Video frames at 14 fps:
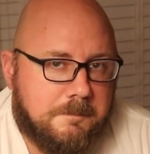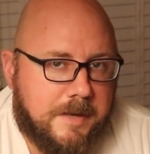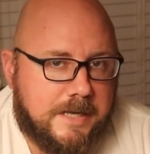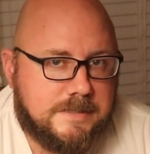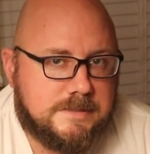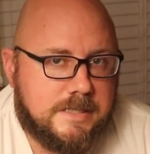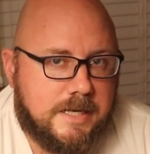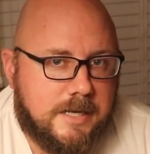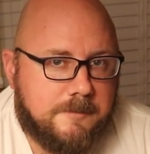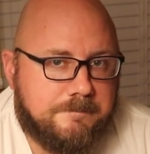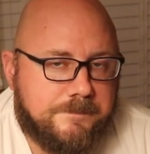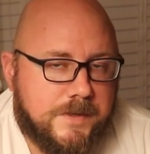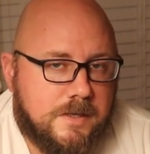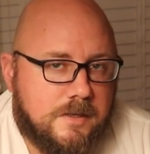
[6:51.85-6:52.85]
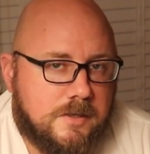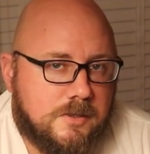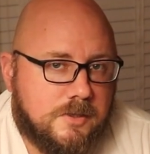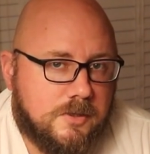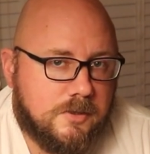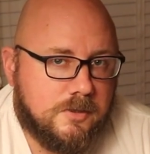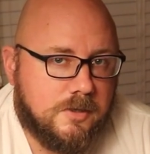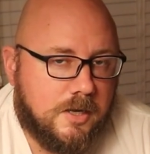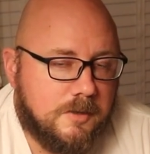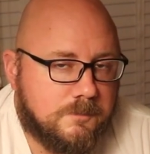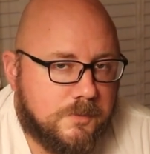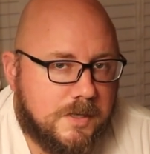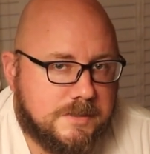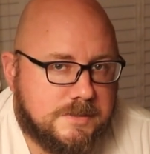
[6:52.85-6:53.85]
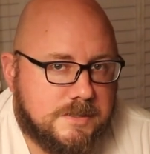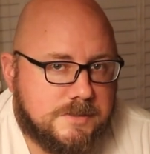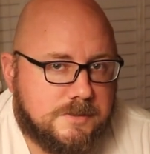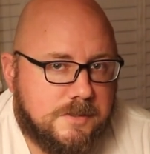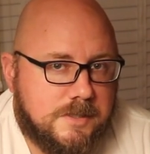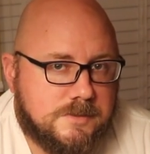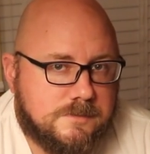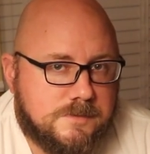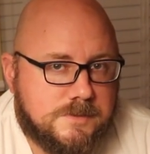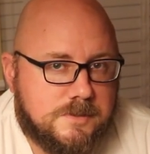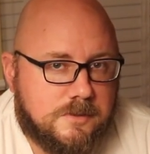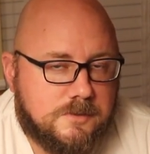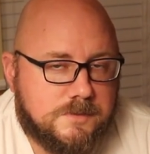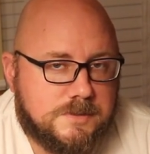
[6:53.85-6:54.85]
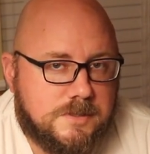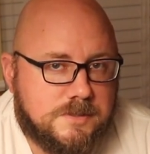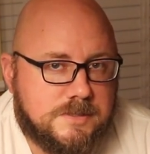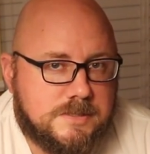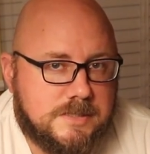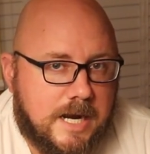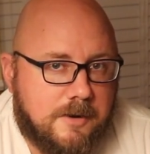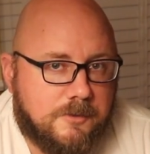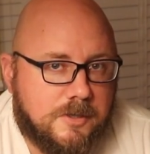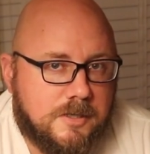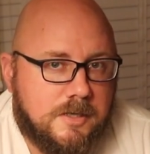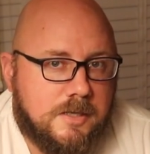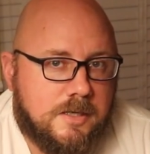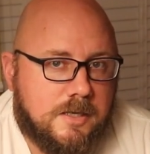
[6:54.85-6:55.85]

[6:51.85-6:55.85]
Past that, your unprocessed grains will start to what's called sour.